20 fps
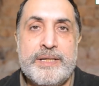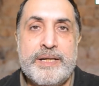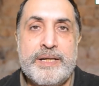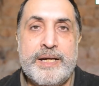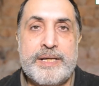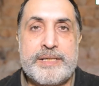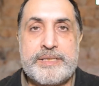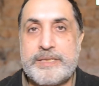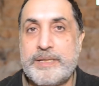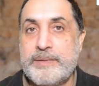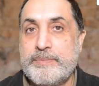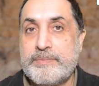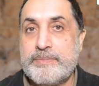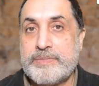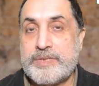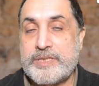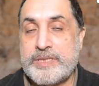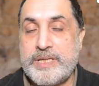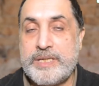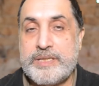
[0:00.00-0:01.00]
At some
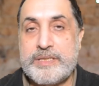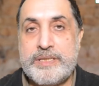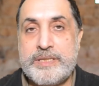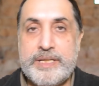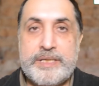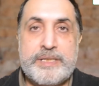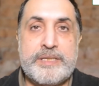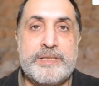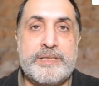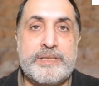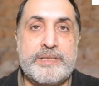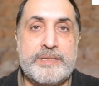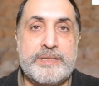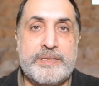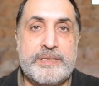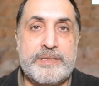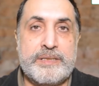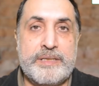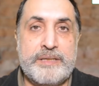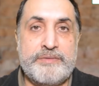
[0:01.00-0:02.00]
stage
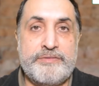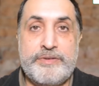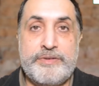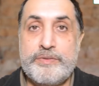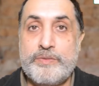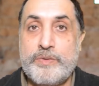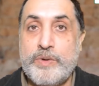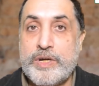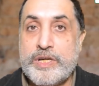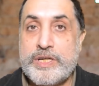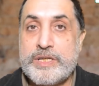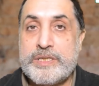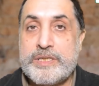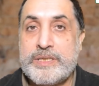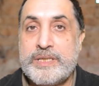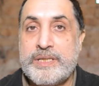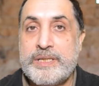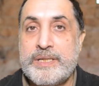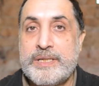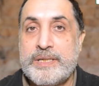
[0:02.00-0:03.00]
later, if you want,
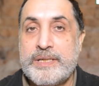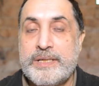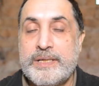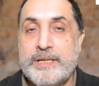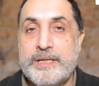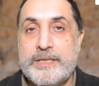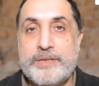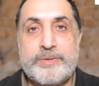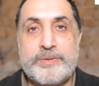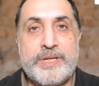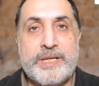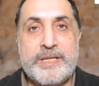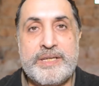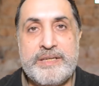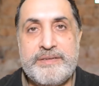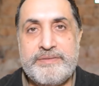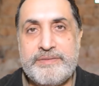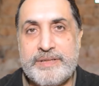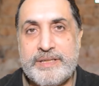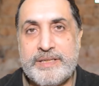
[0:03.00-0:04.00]
you can
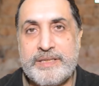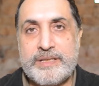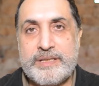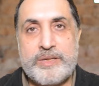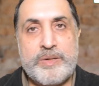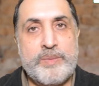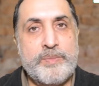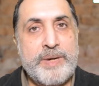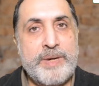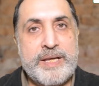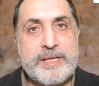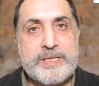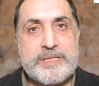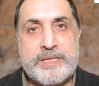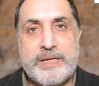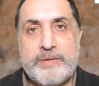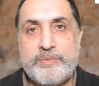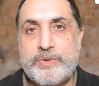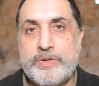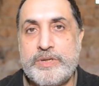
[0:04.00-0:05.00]
leave it in the comments.
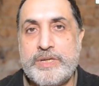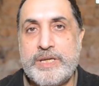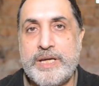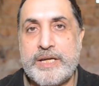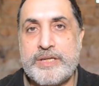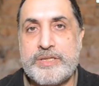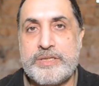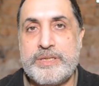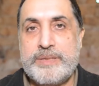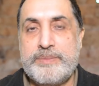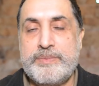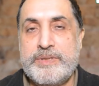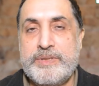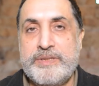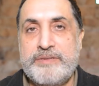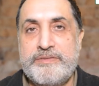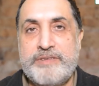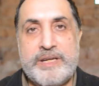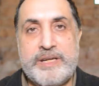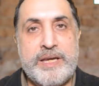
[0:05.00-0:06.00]
I would actually
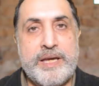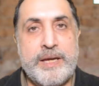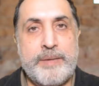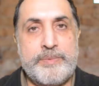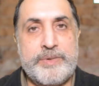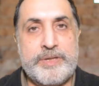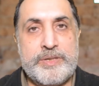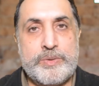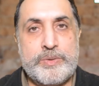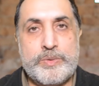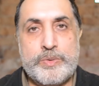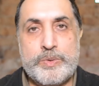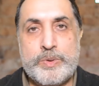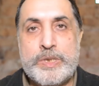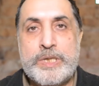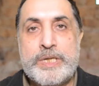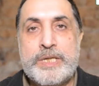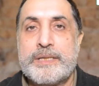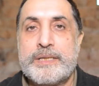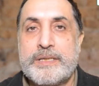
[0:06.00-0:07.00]
be very happy to
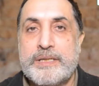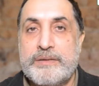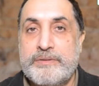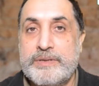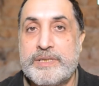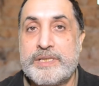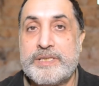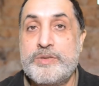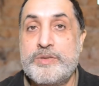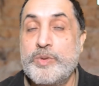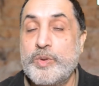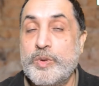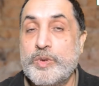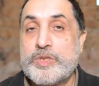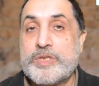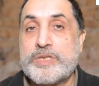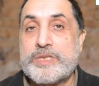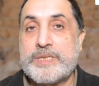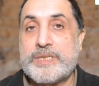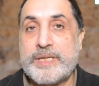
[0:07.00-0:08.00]
cover
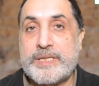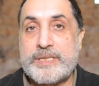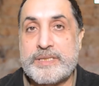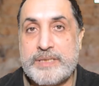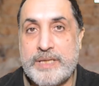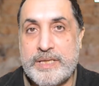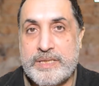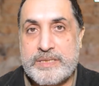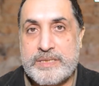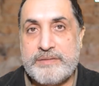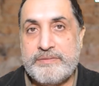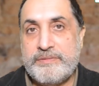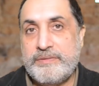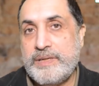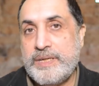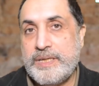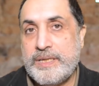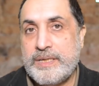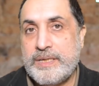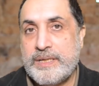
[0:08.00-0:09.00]
notes
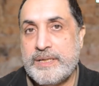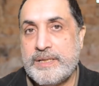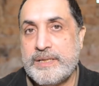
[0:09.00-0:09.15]
extensively